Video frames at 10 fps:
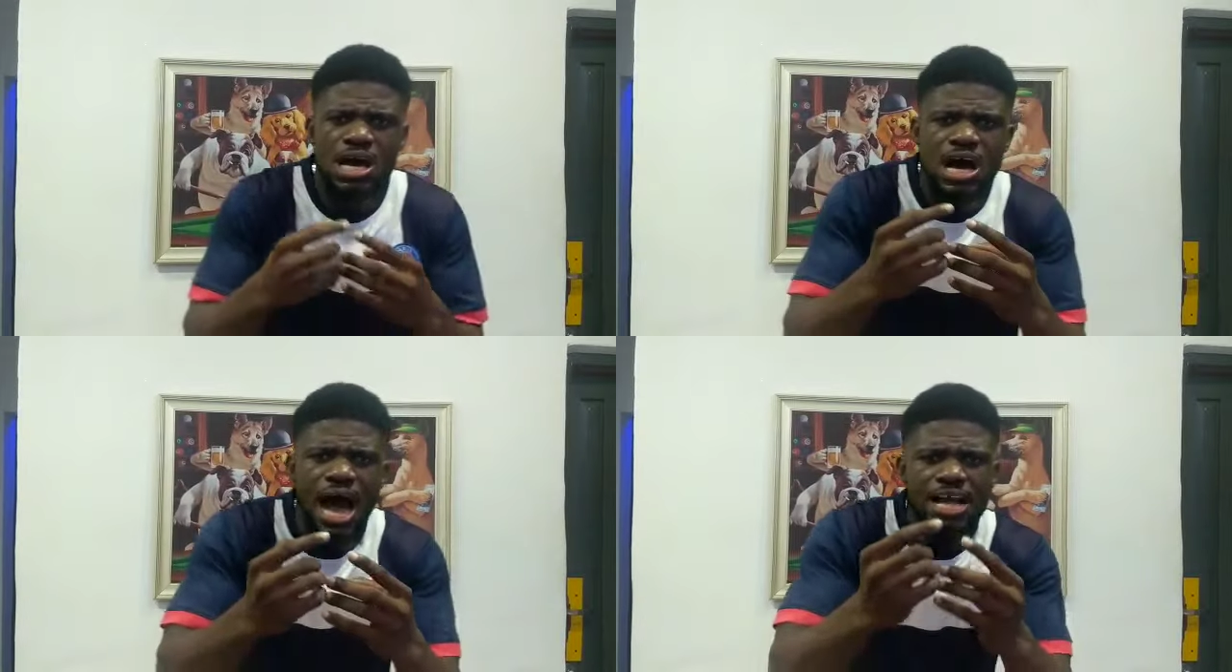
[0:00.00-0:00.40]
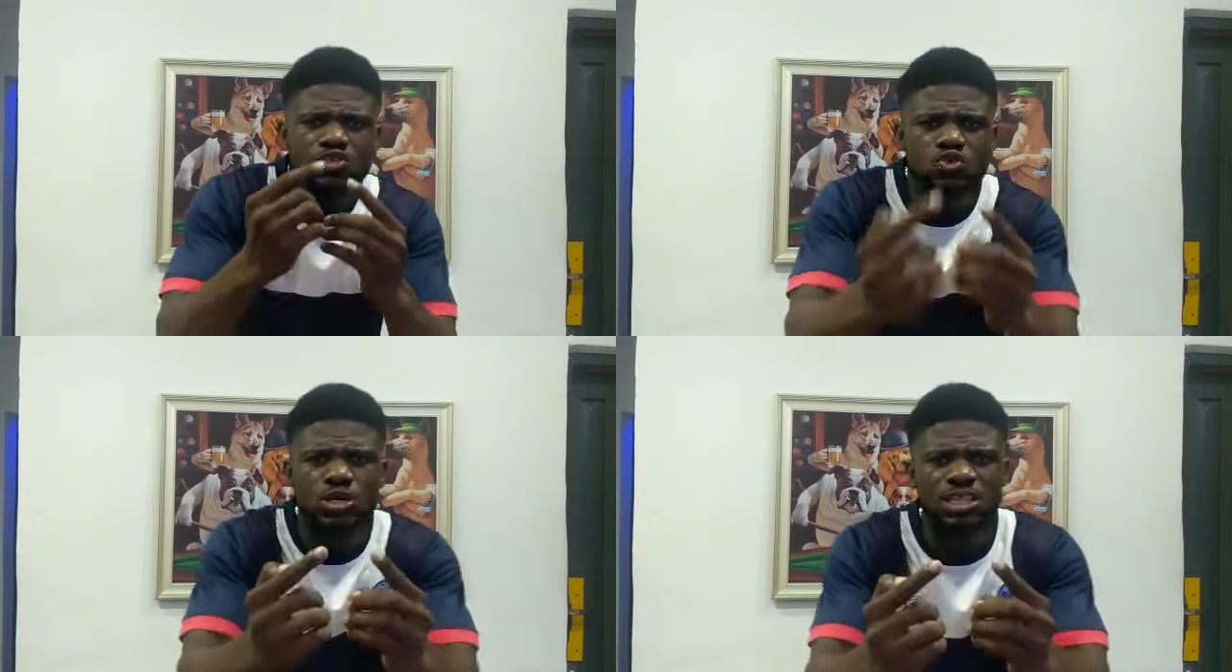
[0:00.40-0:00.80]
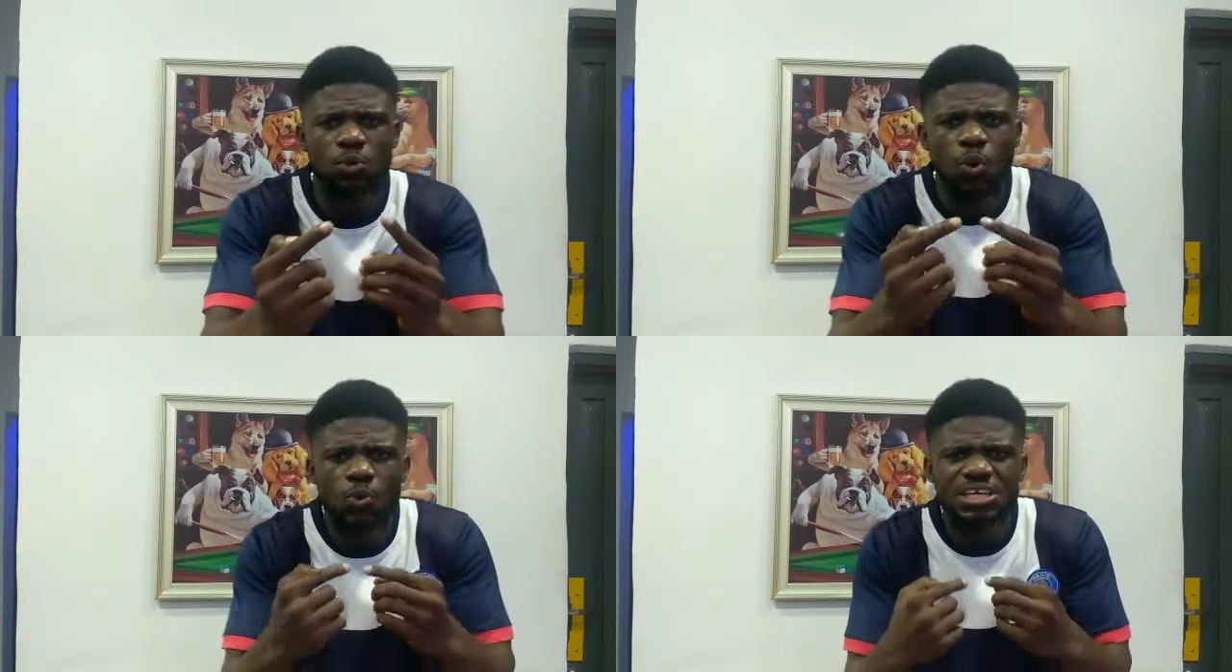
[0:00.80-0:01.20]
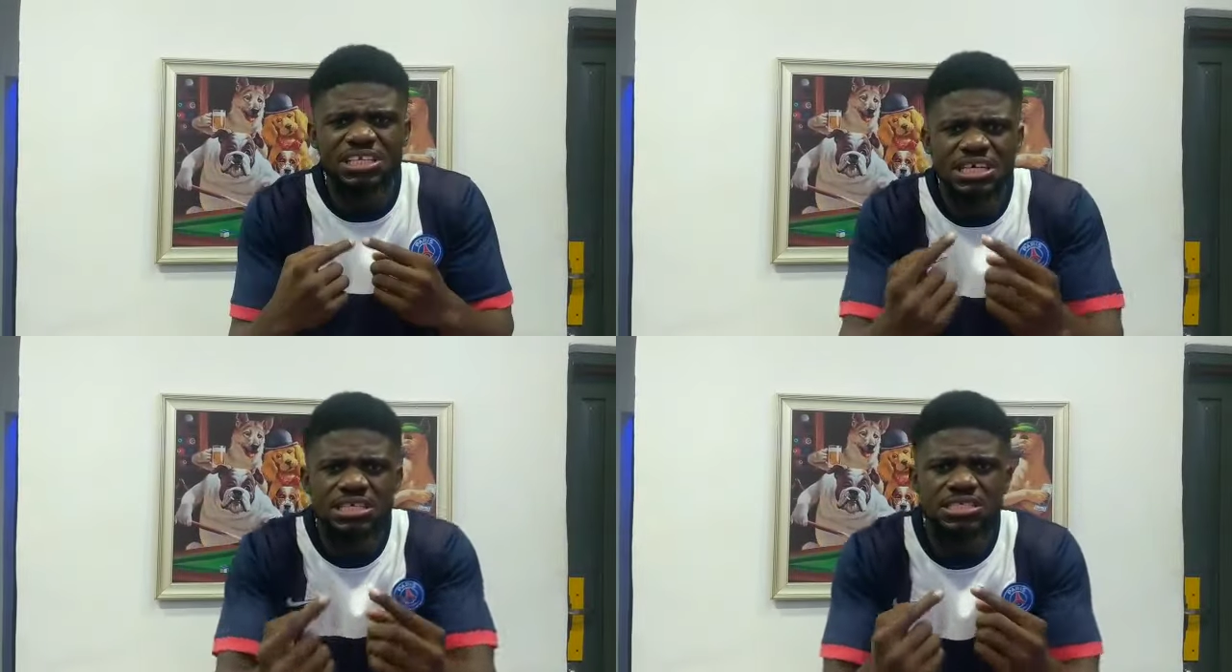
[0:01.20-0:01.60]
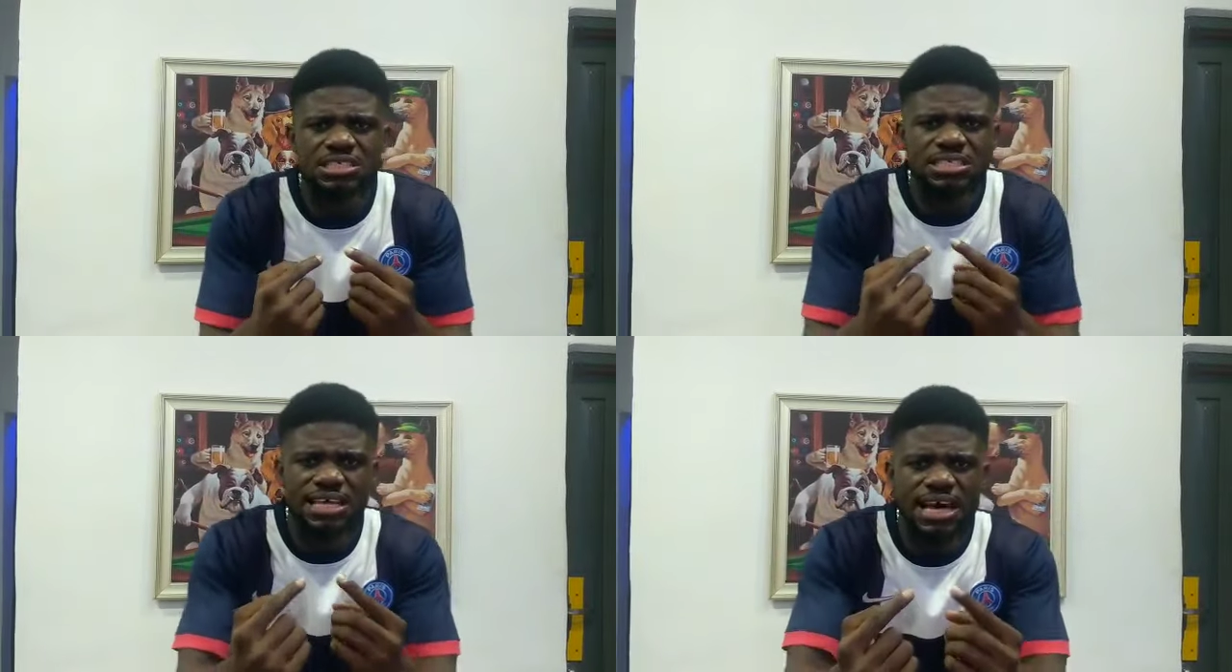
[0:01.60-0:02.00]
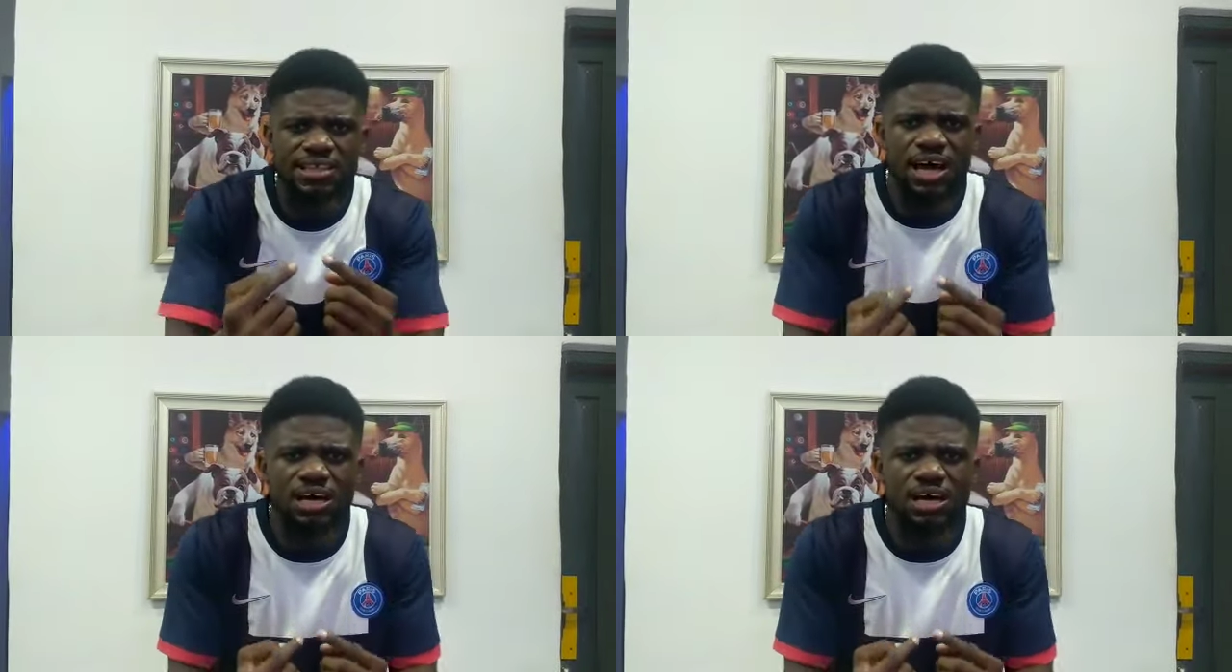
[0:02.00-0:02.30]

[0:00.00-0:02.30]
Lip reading: I took it that what we did together